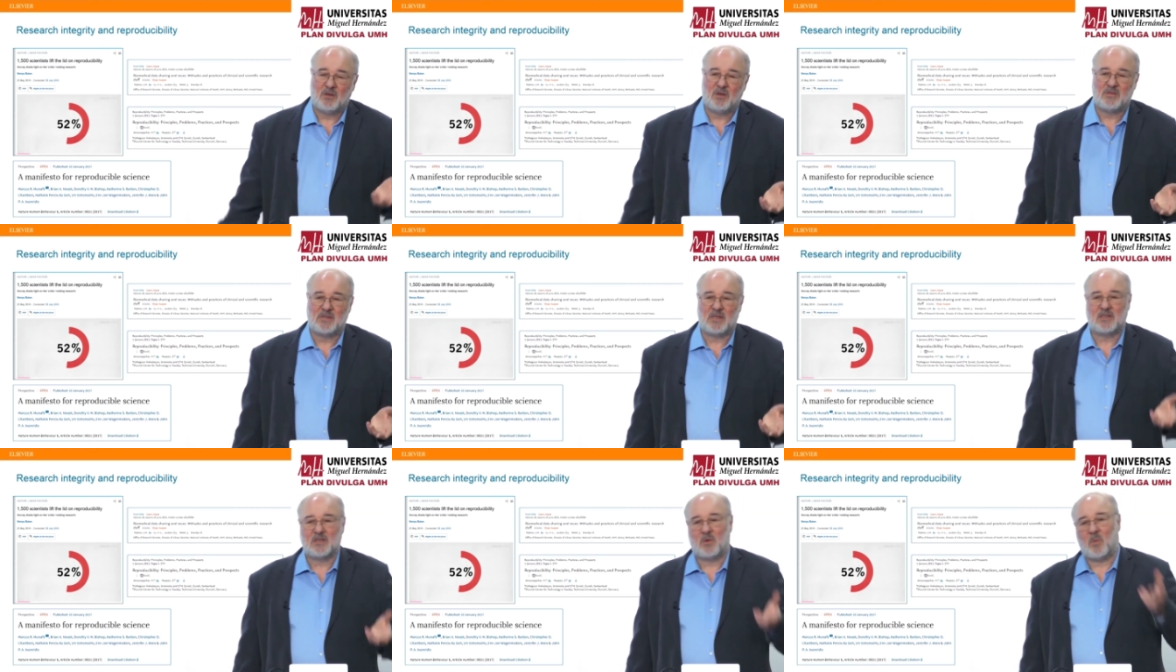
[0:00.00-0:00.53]
or is
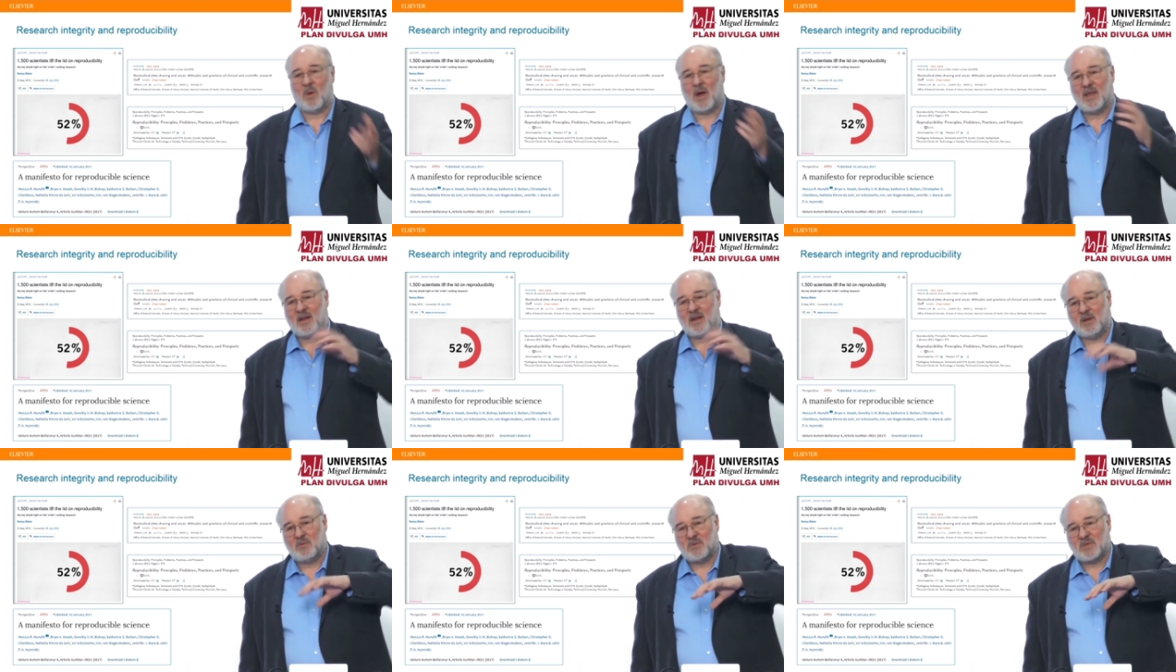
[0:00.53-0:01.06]
it the way
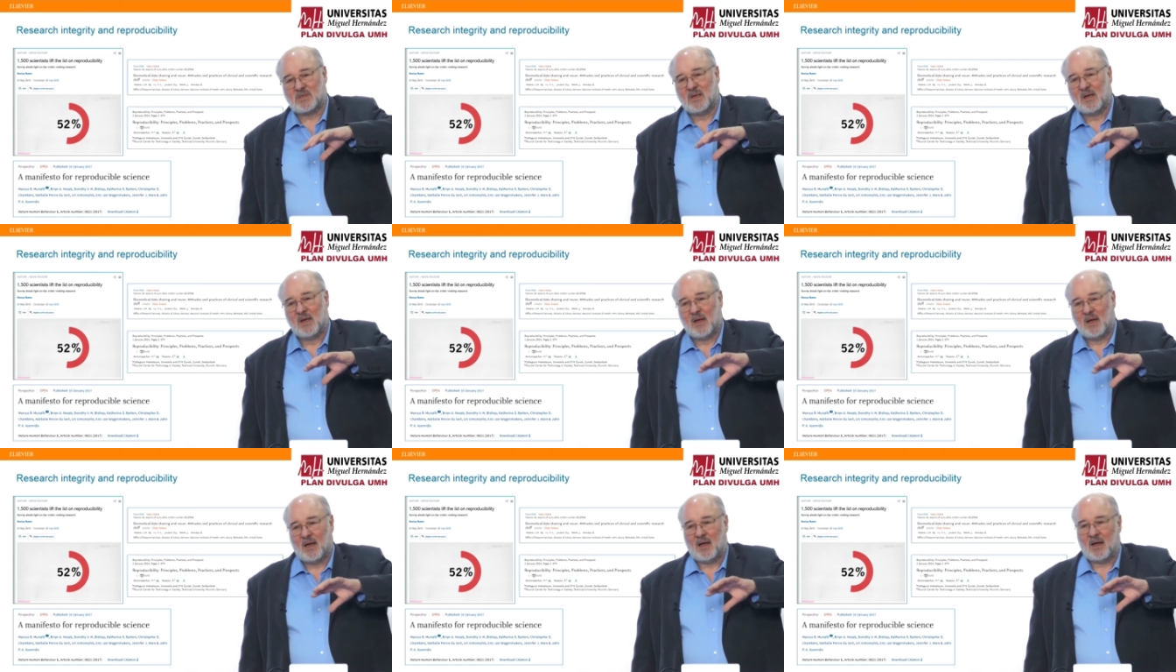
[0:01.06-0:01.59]
that it was
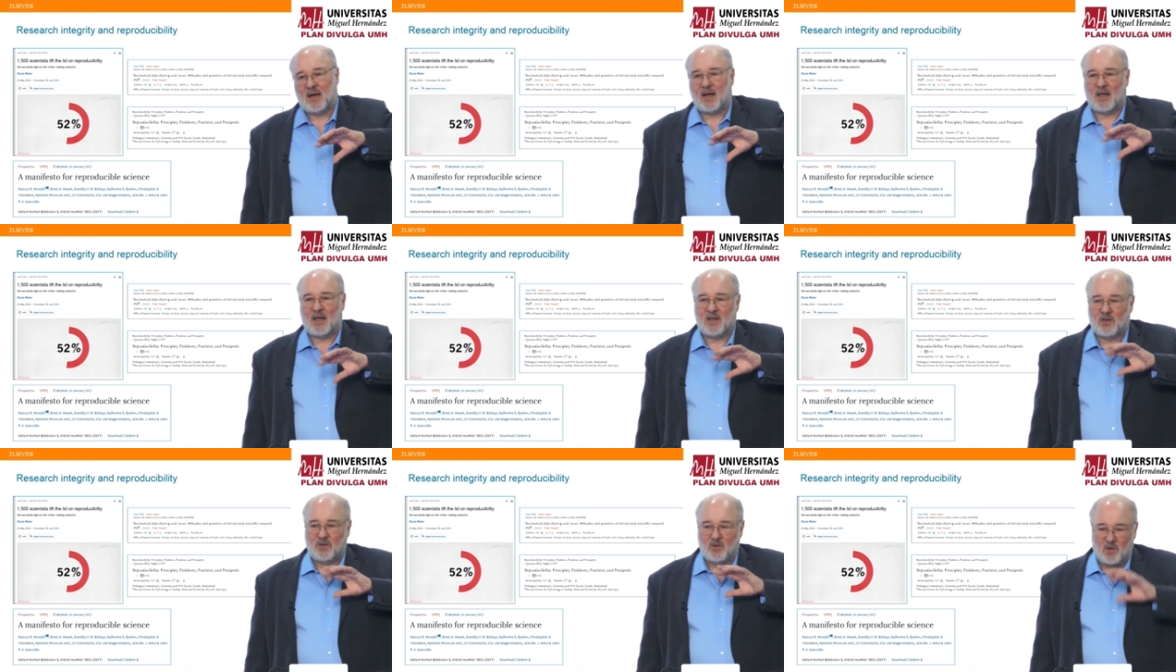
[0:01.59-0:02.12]

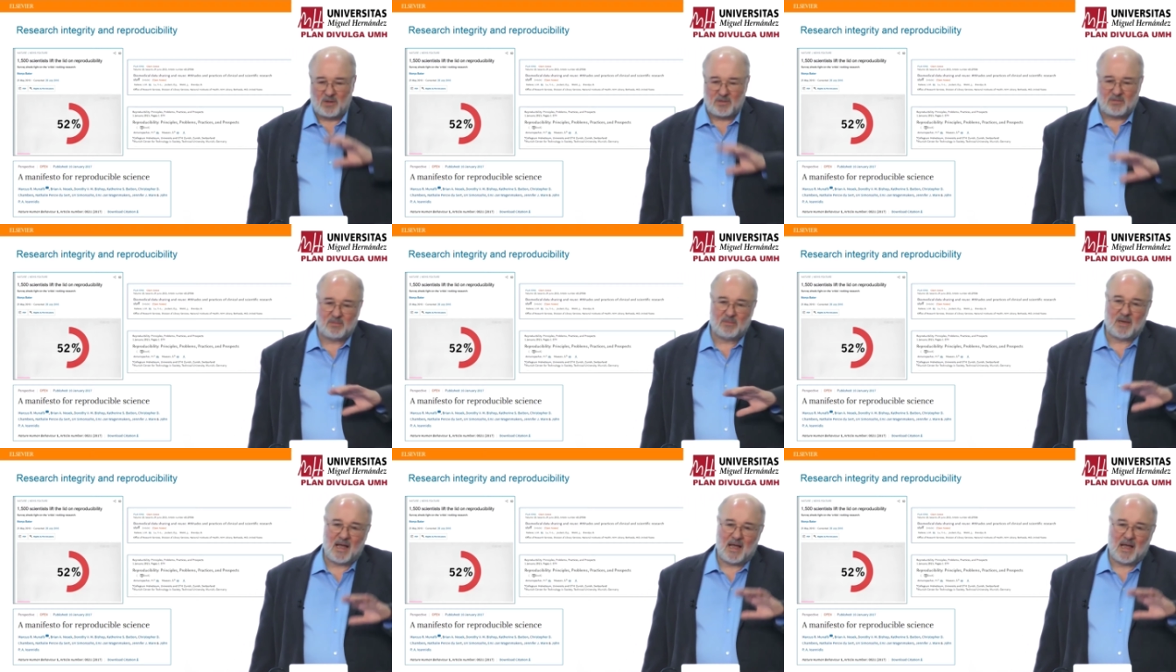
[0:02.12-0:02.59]
not,